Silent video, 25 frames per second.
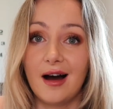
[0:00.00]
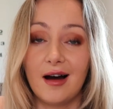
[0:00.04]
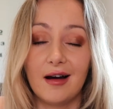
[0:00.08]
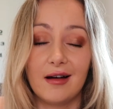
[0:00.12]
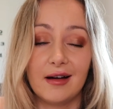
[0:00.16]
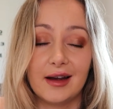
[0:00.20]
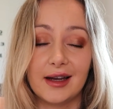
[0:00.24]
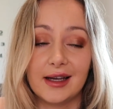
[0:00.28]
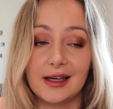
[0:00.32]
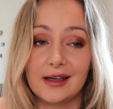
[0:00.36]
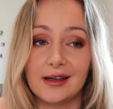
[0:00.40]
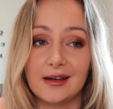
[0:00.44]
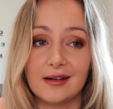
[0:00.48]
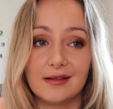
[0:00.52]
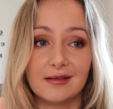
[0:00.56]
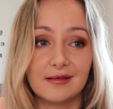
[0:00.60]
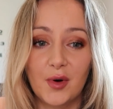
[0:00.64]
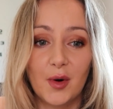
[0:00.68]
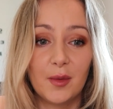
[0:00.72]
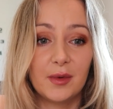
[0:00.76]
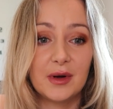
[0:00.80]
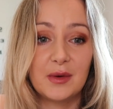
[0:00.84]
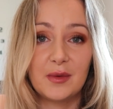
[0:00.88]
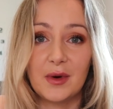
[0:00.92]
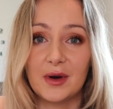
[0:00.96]
I
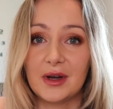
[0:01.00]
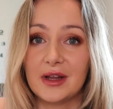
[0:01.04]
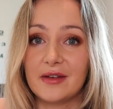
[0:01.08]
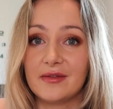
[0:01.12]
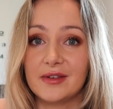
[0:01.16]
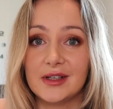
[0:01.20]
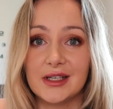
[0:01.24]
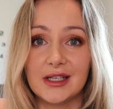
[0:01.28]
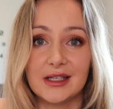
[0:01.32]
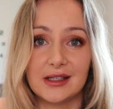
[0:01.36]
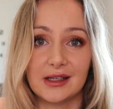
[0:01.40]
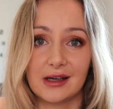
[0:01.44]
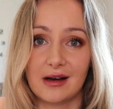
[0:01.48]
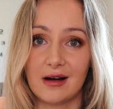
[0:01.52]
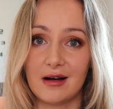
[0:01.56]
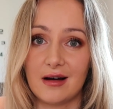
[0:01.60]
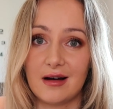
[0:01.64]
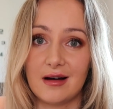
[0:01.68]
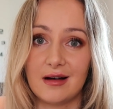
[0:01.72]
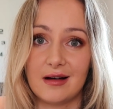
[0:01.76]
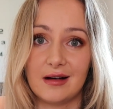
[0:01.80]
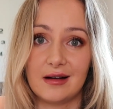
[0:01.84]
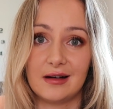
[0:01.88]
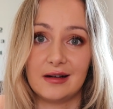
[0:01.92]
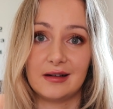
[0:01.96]
probably won't even need a
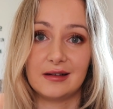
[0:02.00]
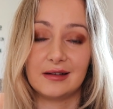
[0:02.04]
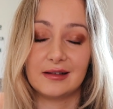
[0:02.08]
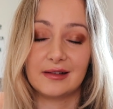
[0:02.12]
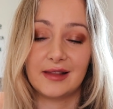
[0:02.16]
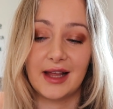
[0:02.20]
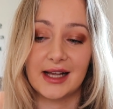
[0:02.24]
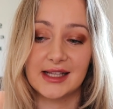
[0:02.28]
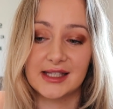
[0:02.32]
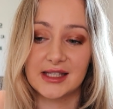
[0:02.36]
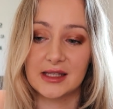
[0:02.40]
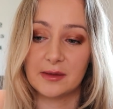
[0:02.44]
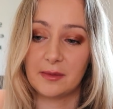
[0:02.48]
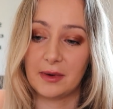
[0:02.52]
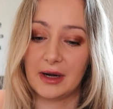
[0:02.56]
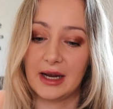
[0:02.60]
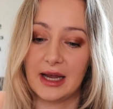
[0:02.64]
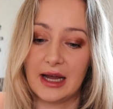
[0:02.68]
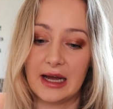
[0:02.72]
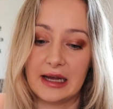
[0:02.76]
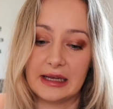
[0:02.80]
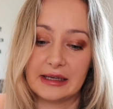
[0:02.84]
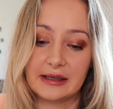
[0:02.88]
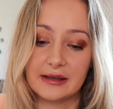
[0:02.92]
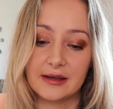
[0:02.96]
car. That's the
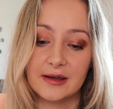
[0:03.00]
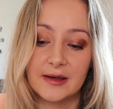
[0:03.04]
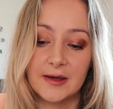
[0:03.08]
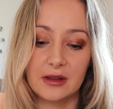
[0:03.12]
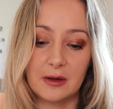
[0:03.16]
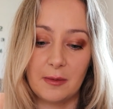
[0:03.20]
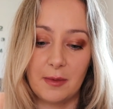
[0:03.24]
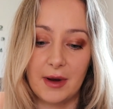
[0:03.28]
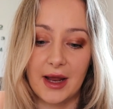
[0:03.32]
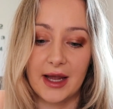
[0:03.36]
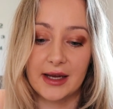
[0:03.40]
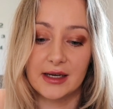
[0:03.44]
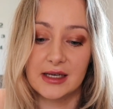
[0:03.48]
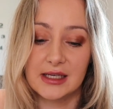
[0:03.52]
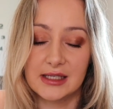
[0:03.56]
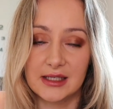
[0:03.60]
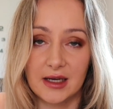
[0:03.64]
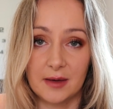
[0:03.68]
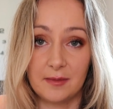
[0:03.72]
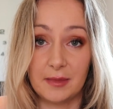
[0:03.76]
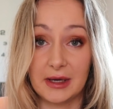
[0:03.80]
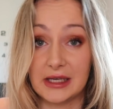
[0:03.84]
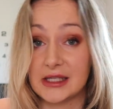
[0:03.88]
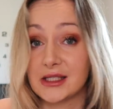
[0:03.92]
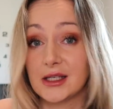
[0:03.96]
plan. The plan is
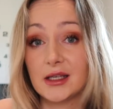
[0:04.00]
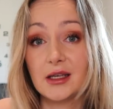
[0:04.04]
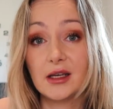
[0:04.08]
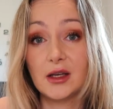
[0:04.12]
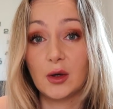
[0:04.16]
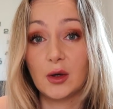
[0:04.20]
I'm basically